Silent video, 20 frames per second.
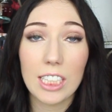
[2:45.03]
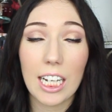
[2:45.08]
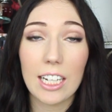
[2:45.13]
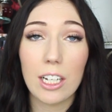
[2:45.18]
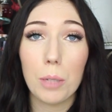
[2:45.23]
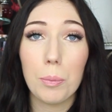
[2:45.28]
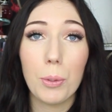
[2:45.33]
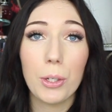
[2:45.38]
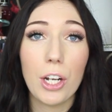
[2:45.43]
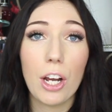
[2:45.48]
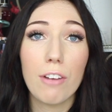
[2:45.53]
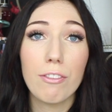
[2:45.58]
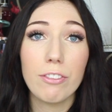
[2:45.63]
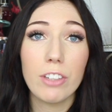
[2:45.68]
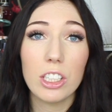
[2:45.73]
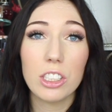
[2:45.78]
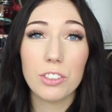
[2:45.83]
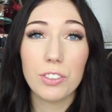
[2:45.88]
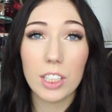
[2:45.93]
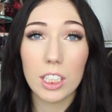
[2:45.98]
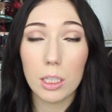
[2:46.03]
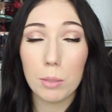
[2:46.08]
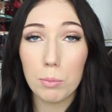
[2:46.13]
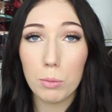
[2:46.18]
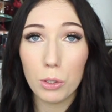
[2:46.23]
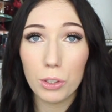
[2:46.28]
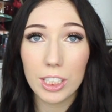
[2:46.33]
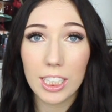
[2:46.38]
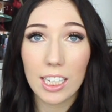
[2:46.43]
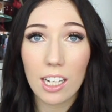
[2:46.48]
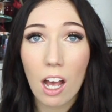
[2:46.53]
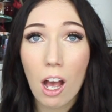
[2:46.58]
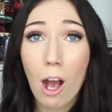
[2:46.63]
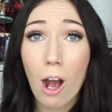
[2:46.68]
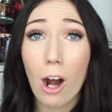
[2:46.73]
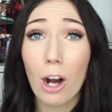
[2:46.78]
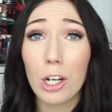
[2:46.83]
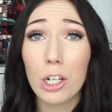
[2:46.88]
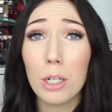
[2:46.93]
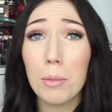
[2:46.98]
I put it on first thing in the morning,
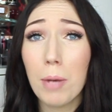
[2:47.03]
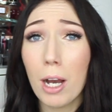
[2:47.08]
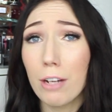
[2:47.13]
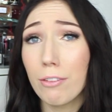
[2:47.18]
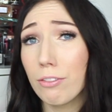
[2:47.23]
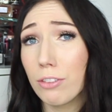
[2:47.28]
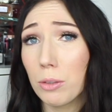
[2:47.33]
I come home